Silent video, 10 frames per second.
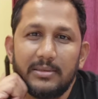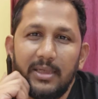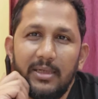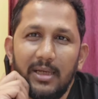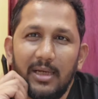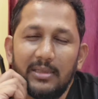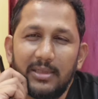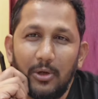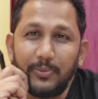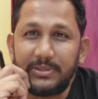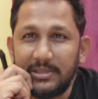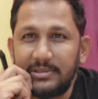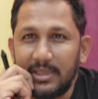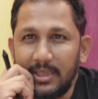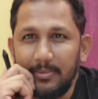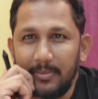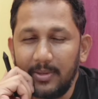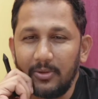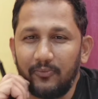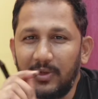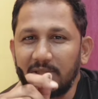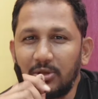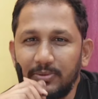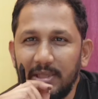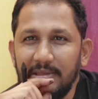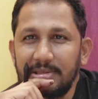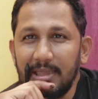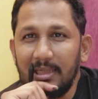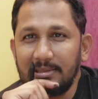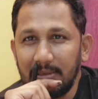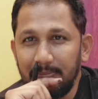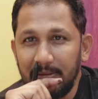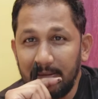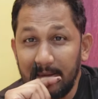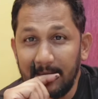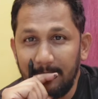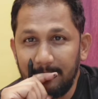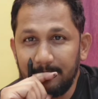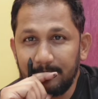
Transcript: Then the options are given below. First option is ls-l.